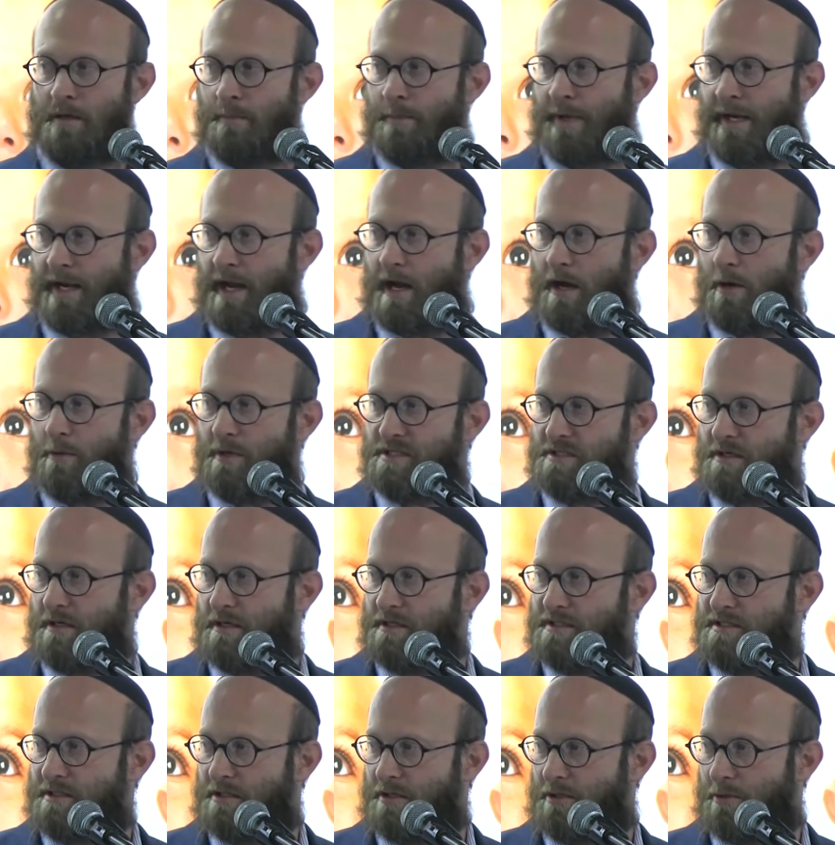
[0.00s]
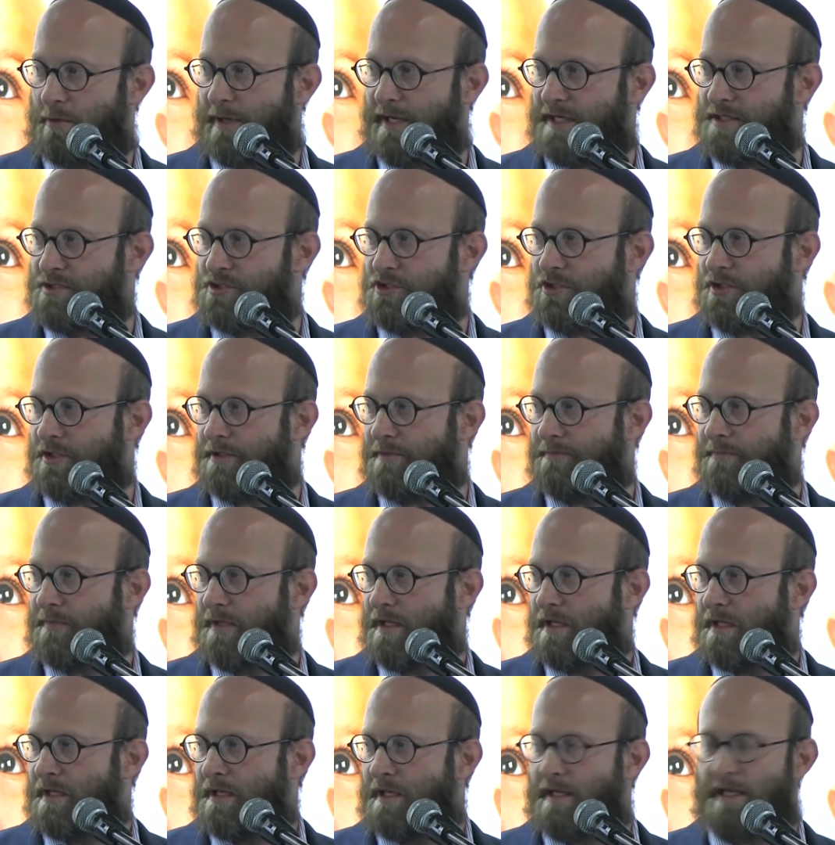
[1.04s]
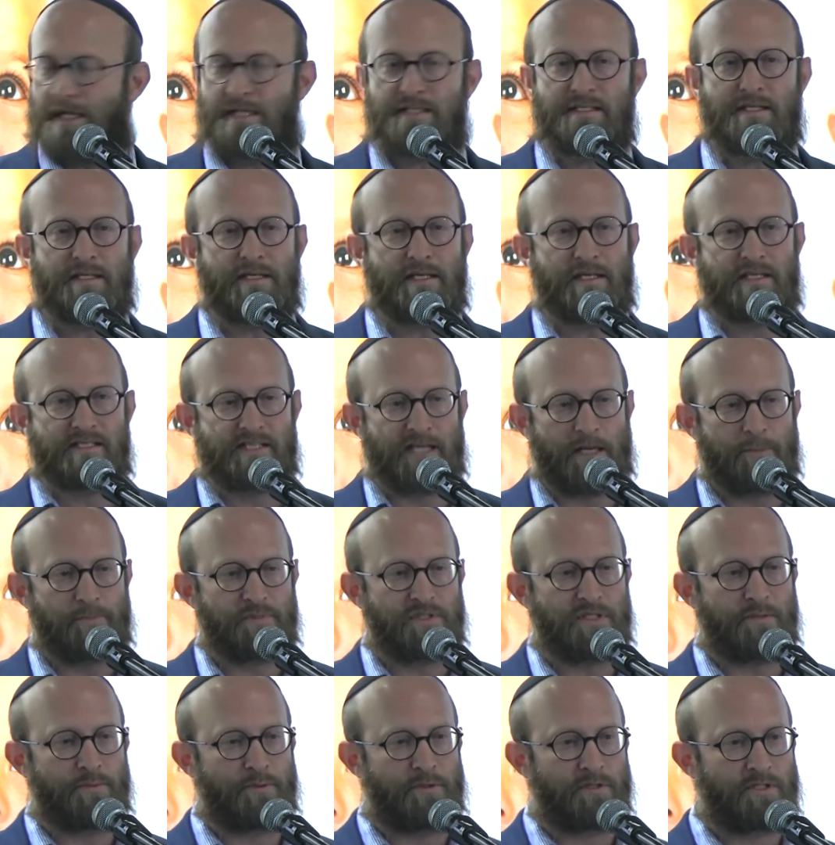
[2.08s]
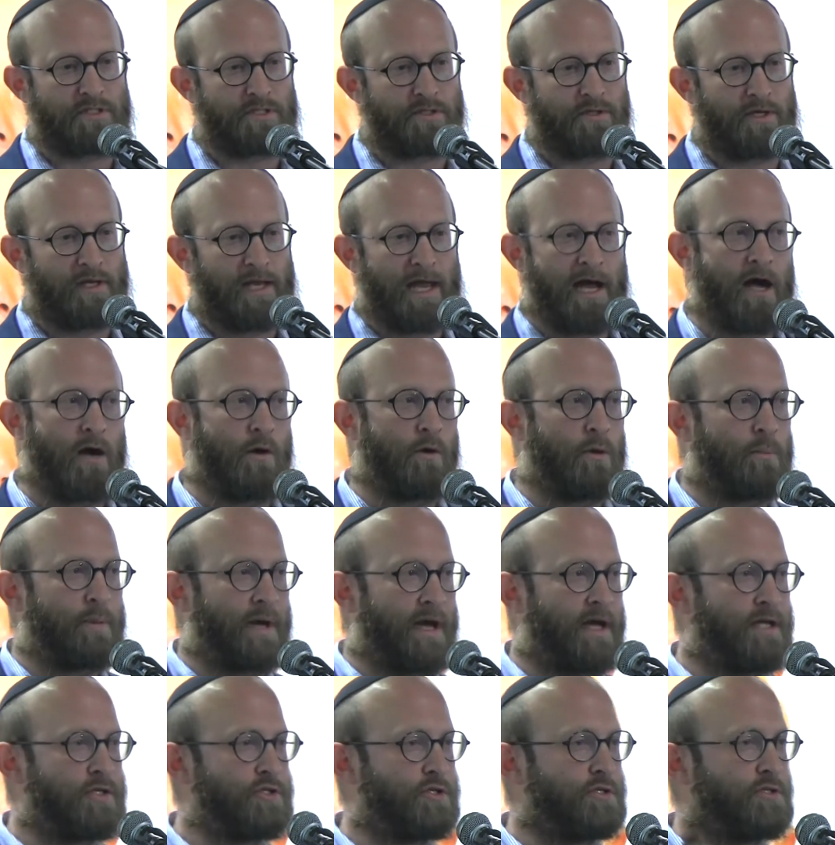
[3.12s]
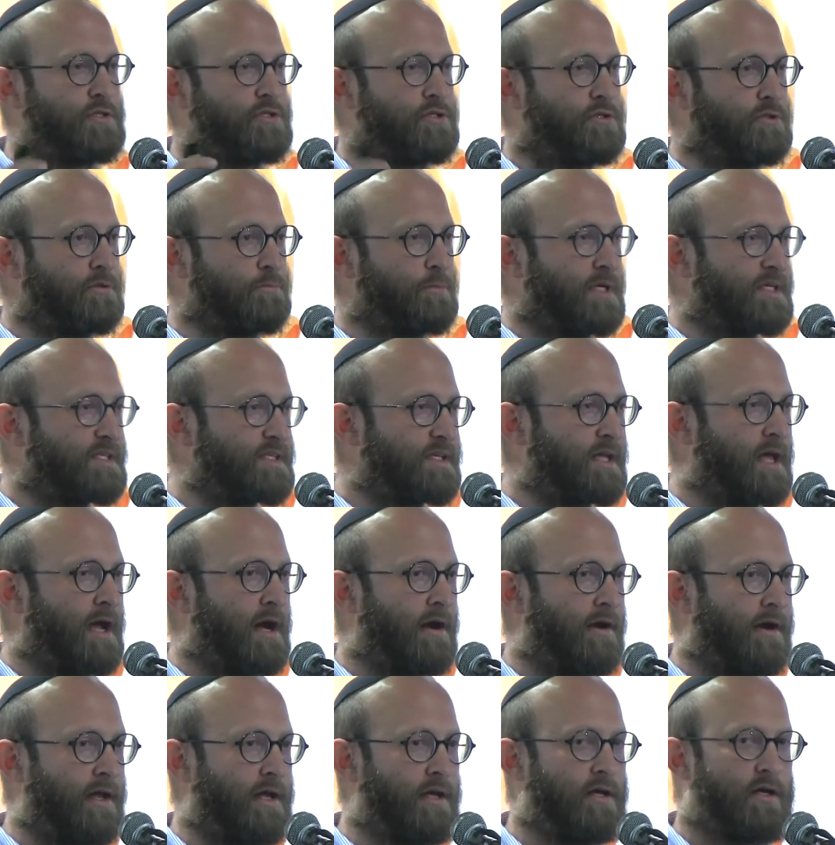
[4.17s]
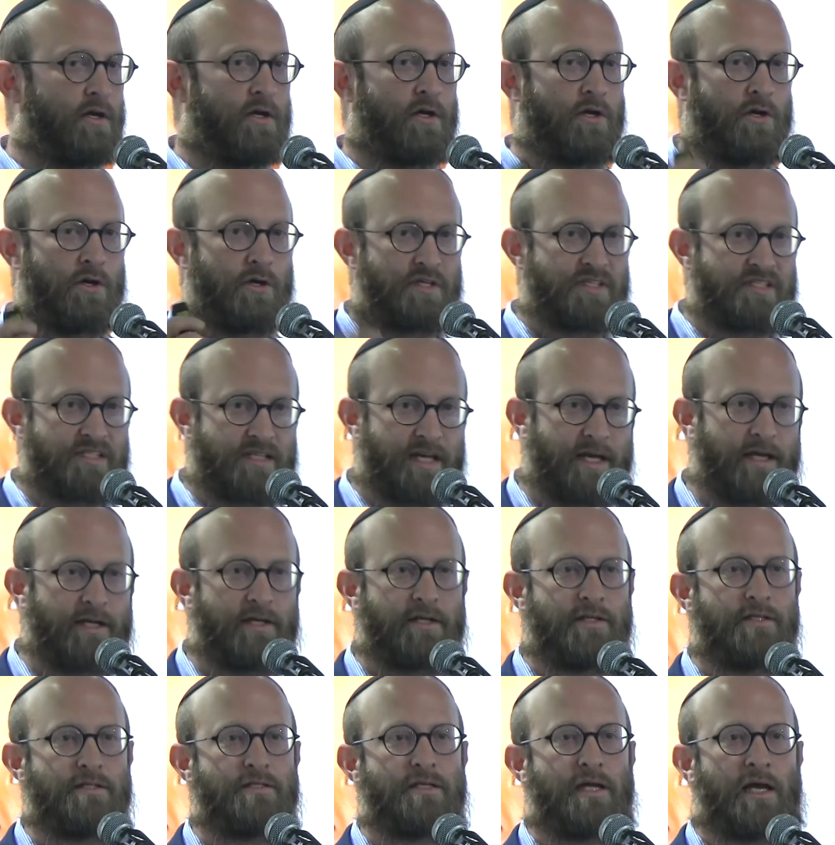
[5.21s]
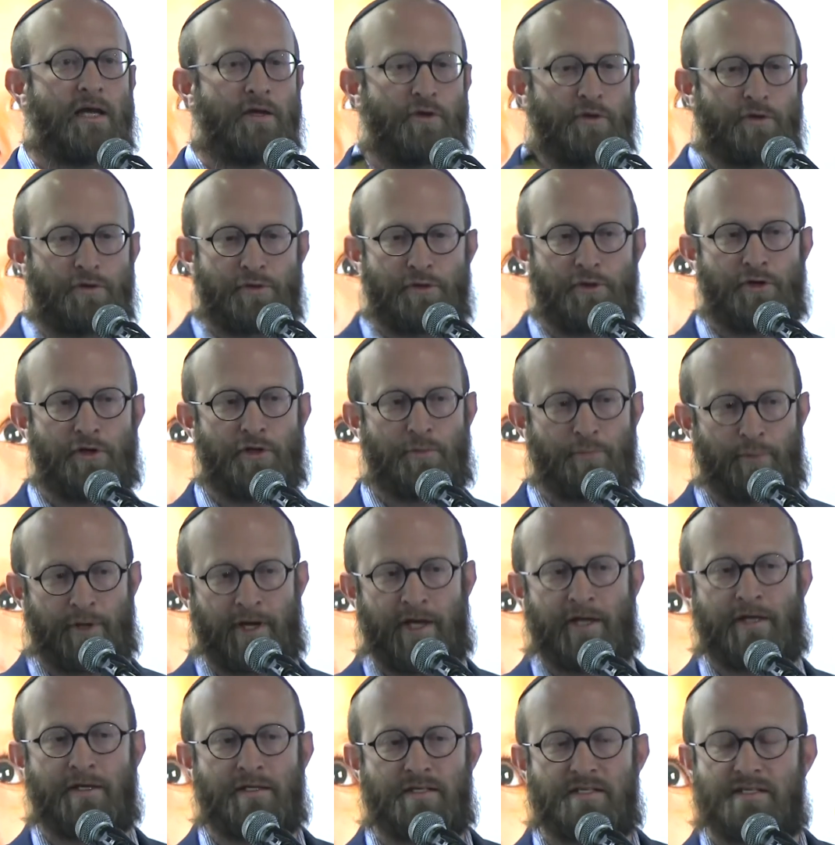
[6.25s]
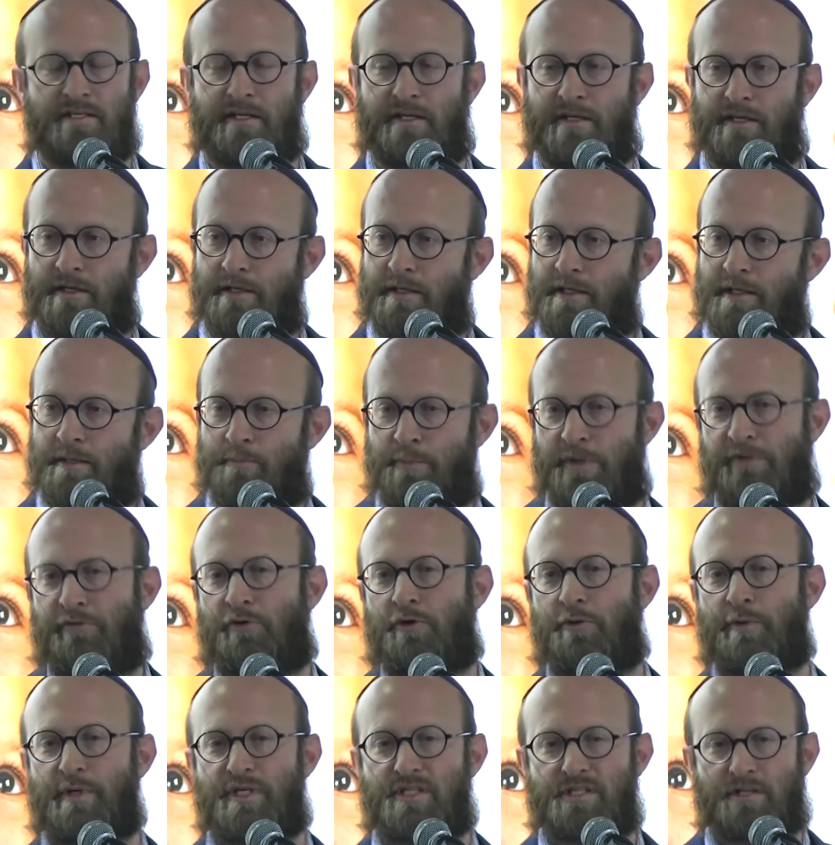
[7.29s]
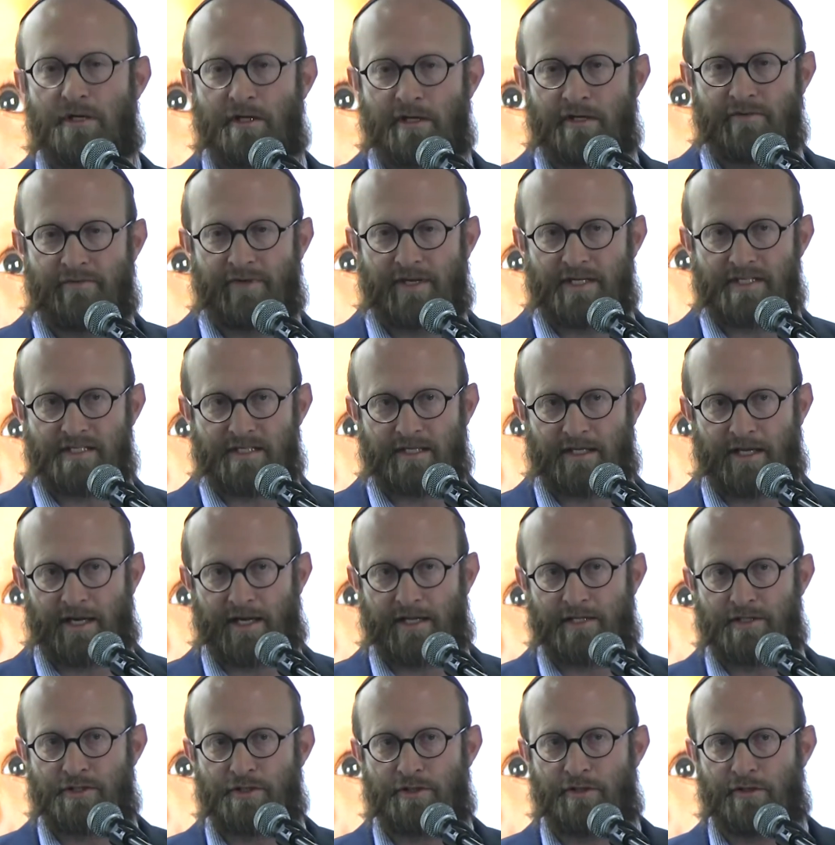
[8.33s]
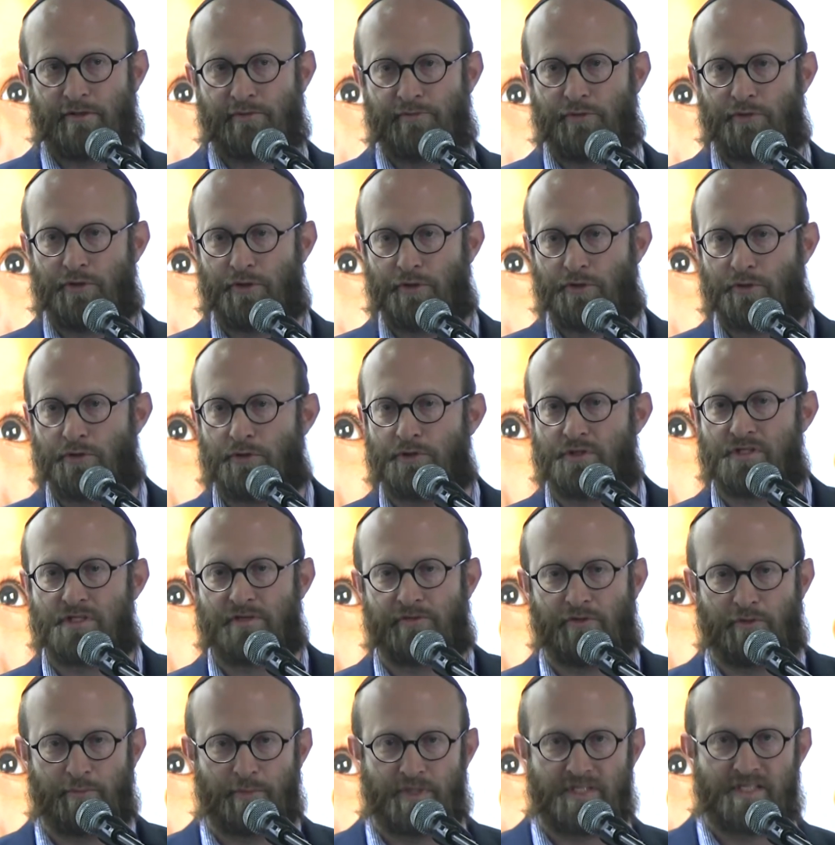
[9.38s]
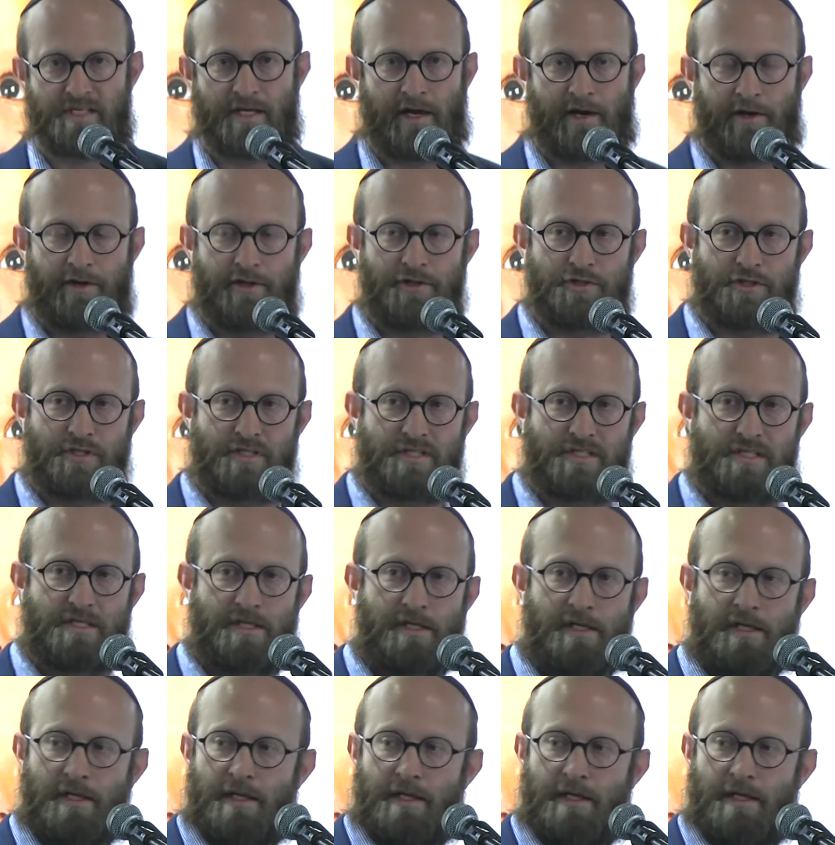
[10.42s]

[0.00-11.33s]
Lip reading: But I was asked the question, is it acceptable to allow a patient to miscarry her second and her third pregnancy before we start investigating her for her cause of her miscarriages?